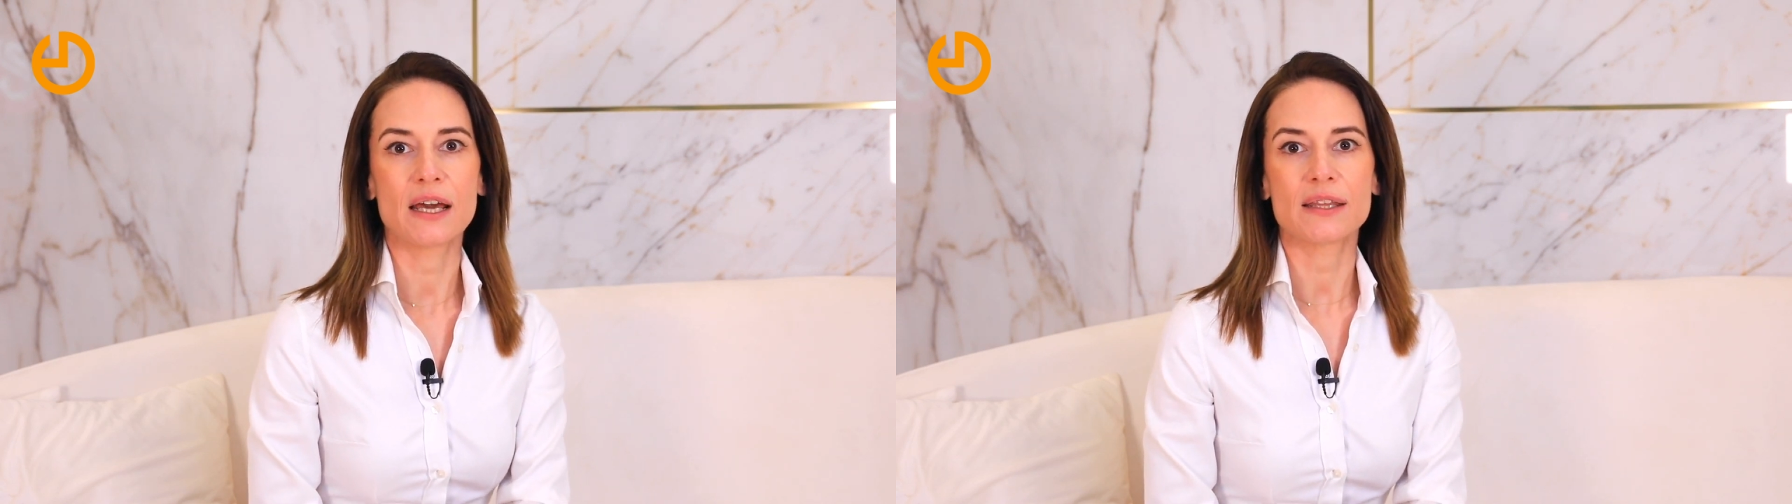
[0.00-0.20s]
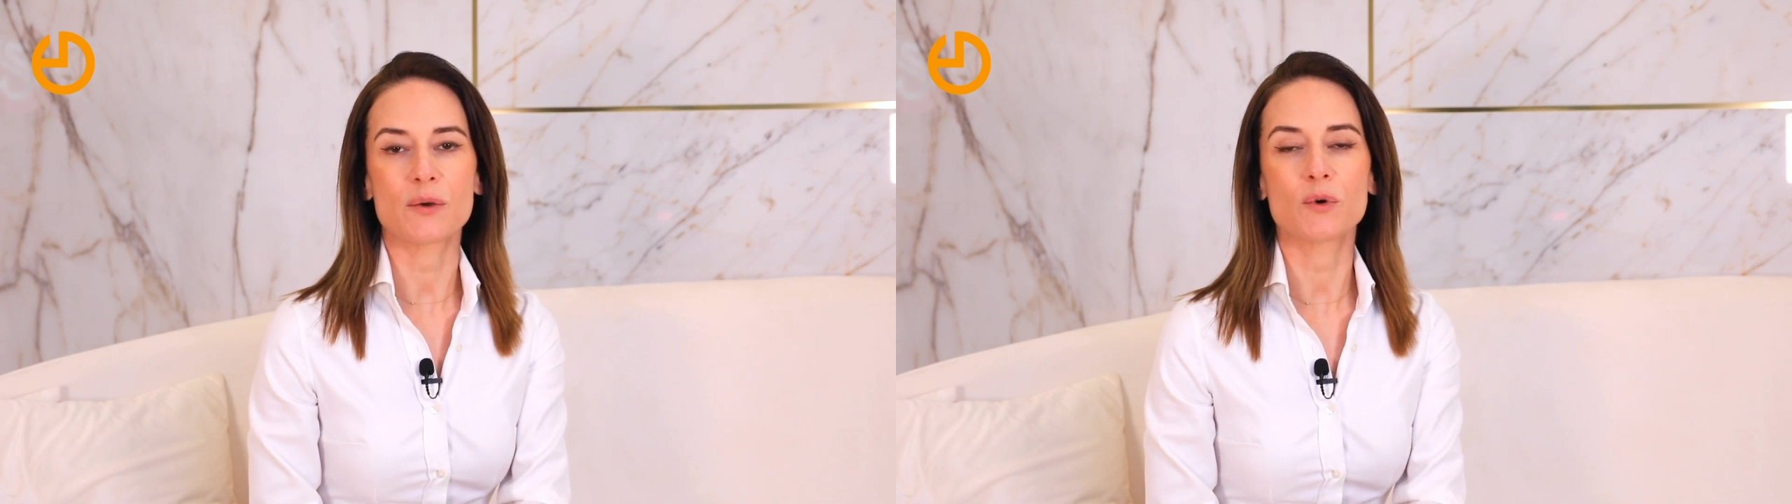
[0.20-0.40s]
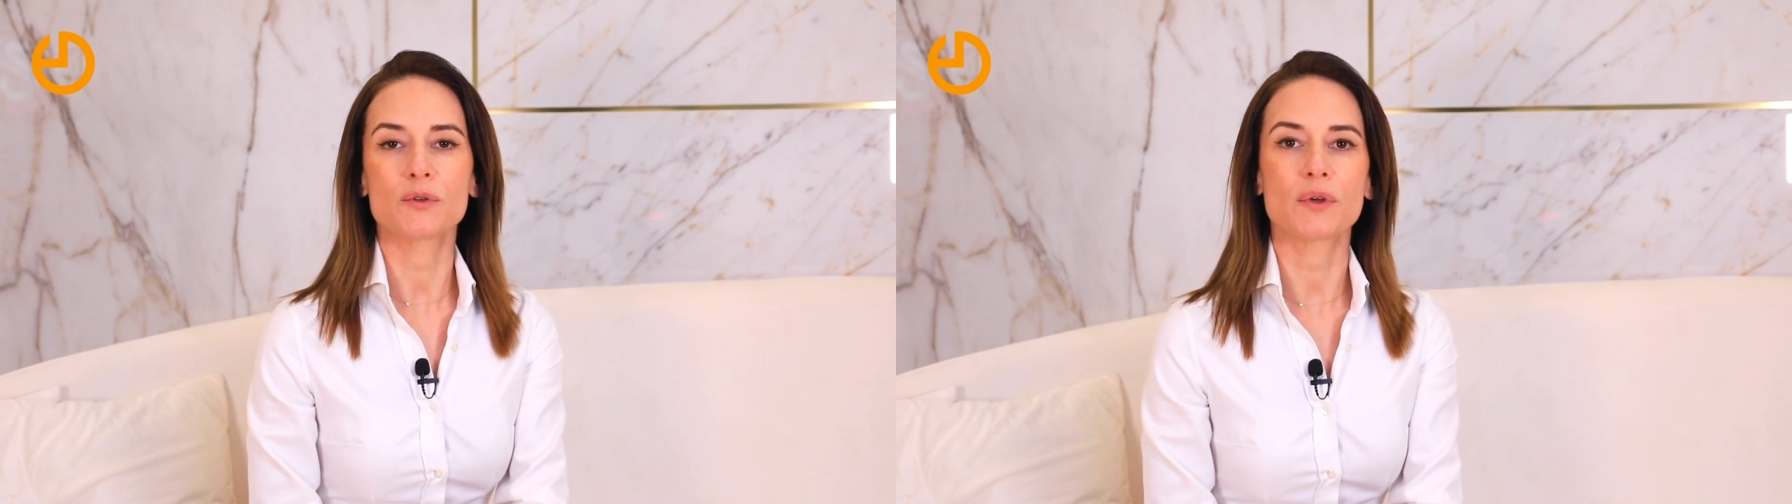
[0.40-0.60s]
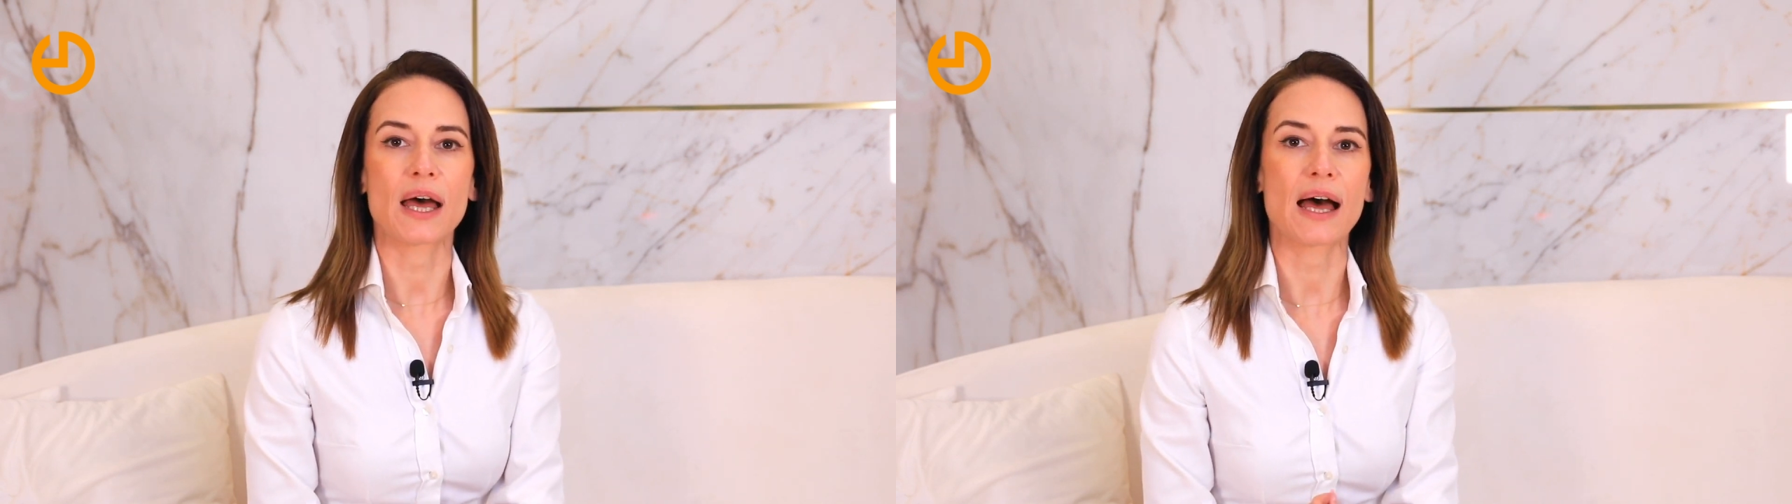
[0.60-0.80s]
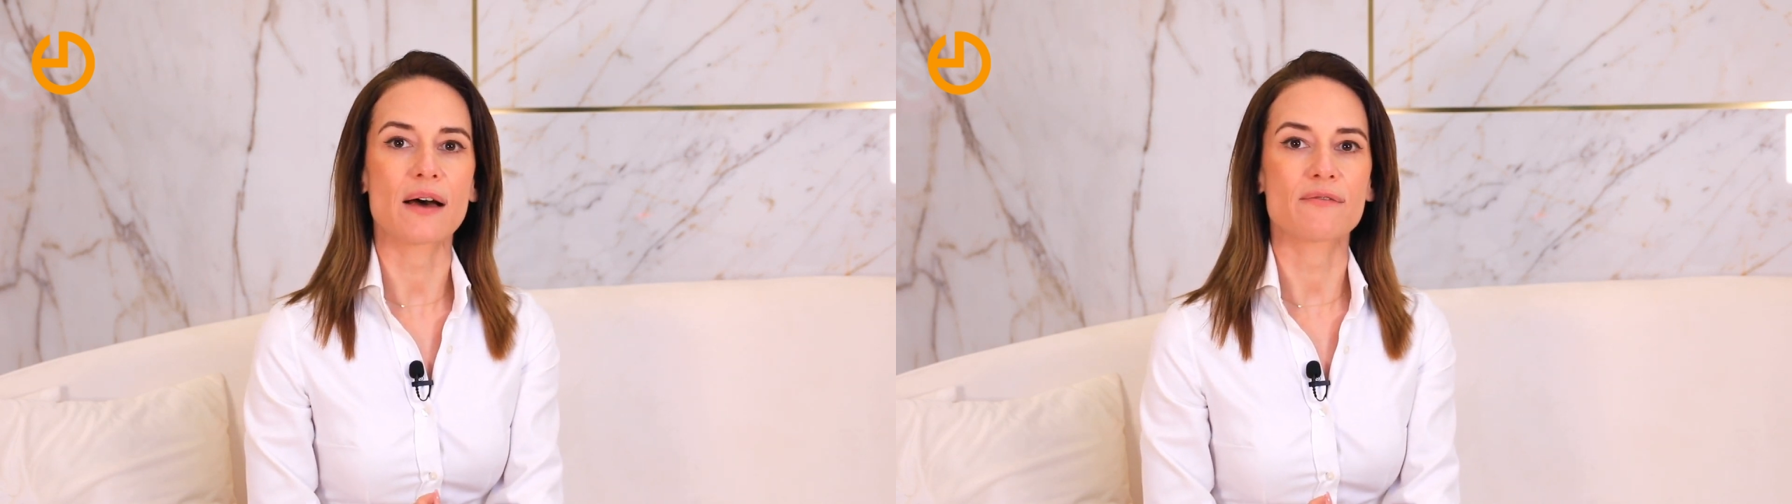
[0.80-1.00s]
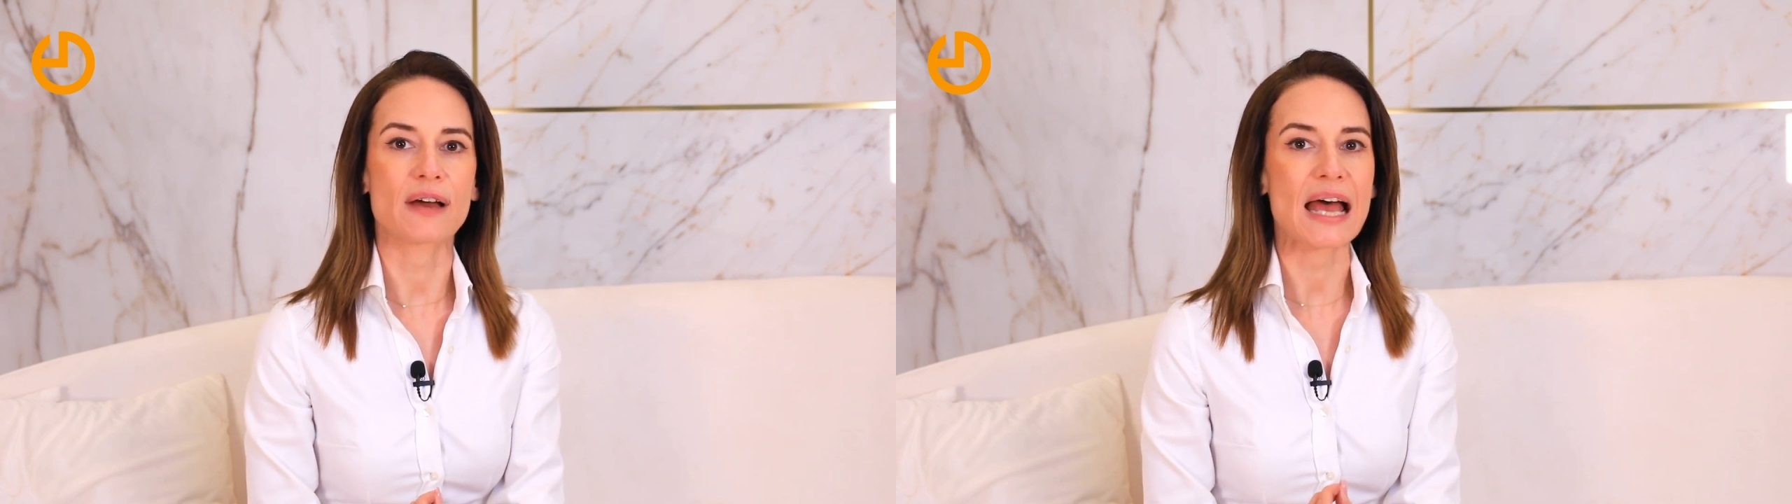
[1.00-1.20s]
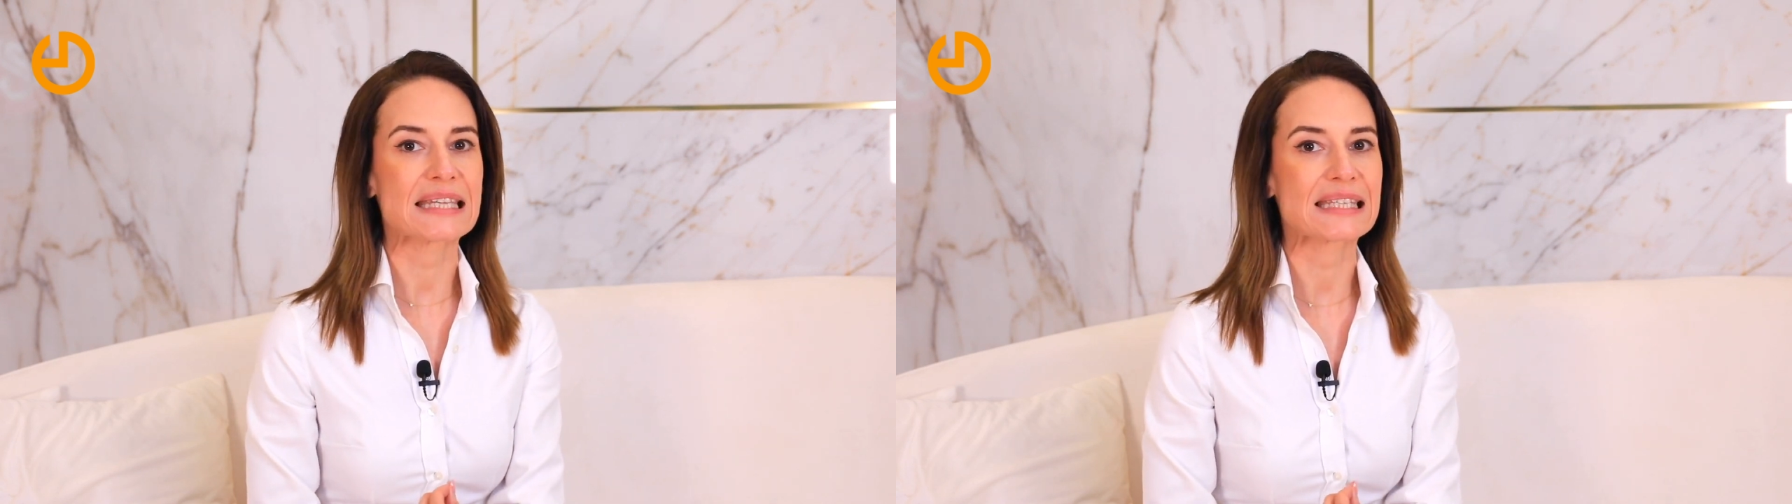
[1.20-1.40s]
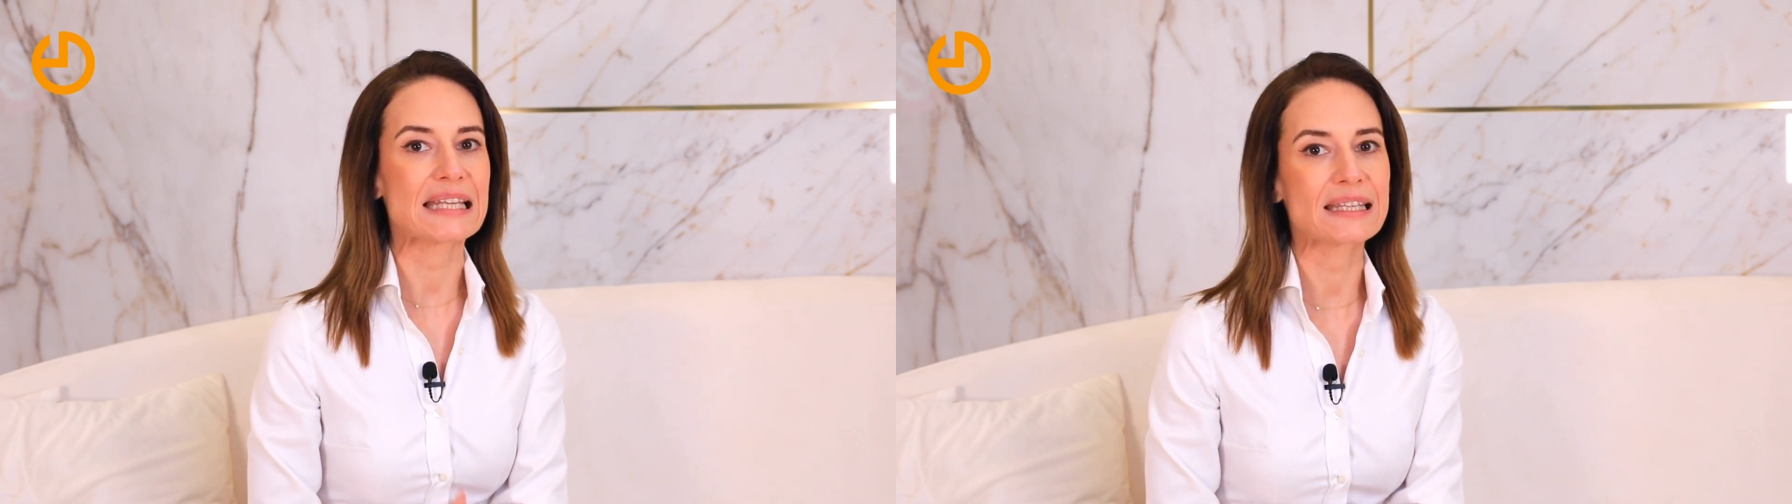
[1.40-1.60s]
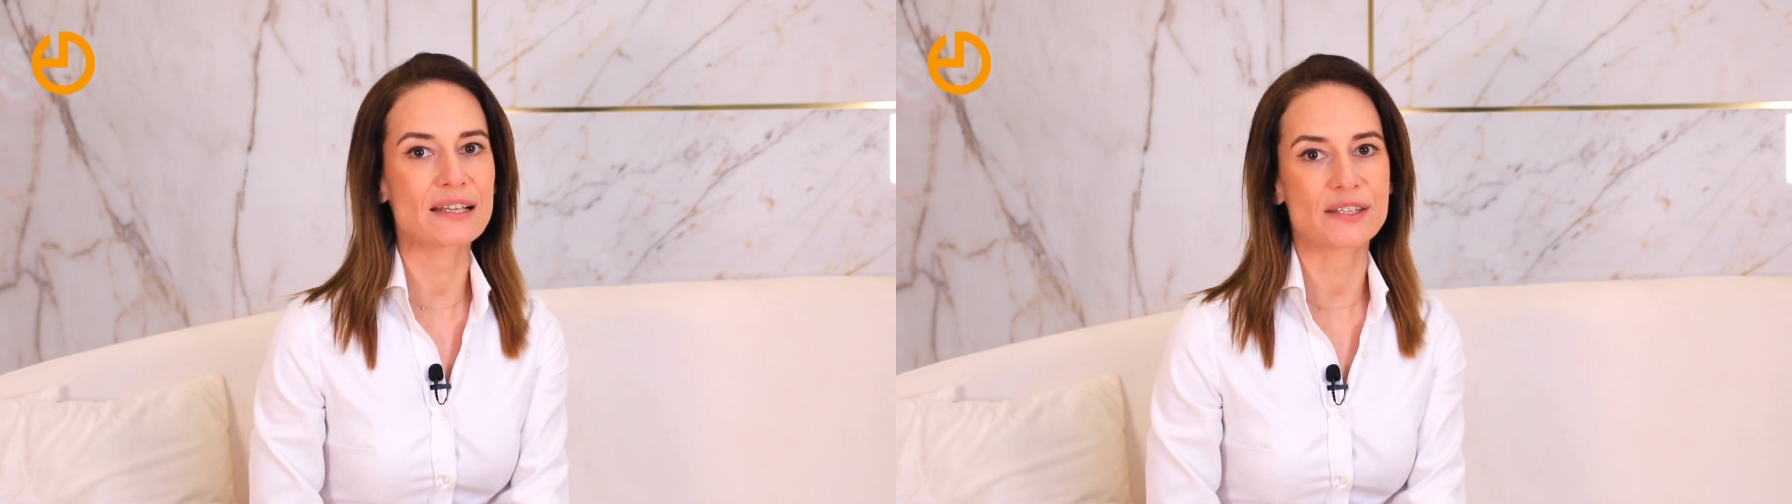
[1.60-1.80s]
They want to have as little